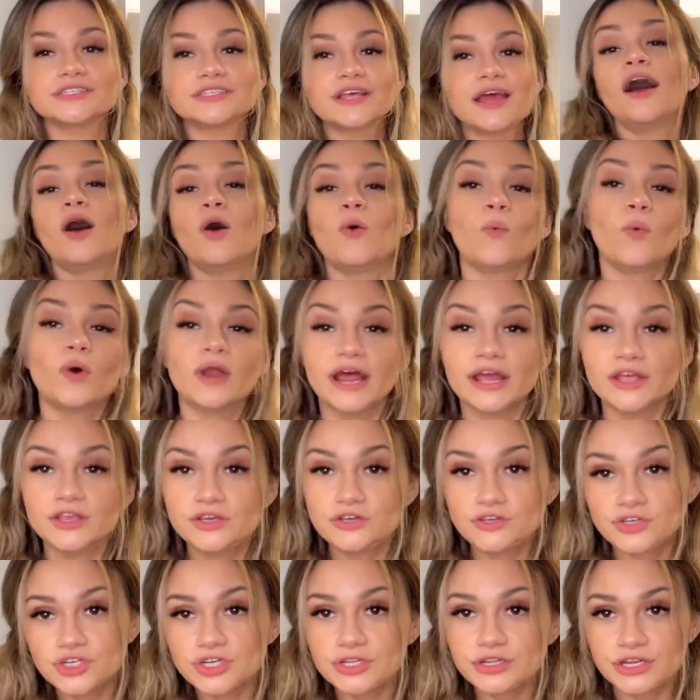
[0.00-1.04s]
What I
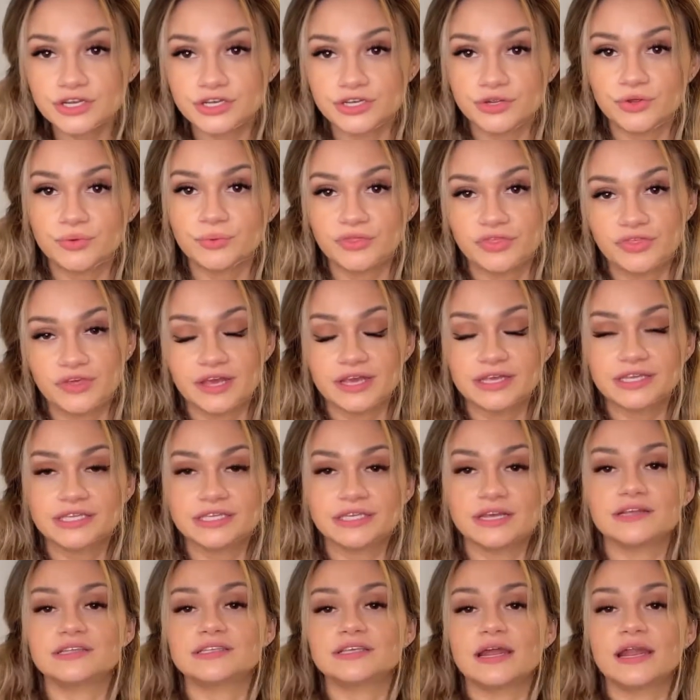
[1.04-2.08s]
usually do with this is
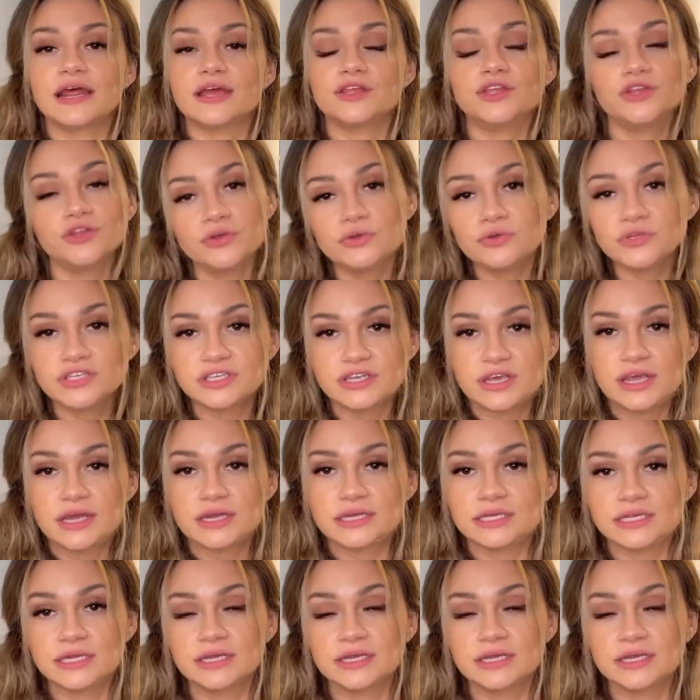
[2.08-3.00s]
that I use it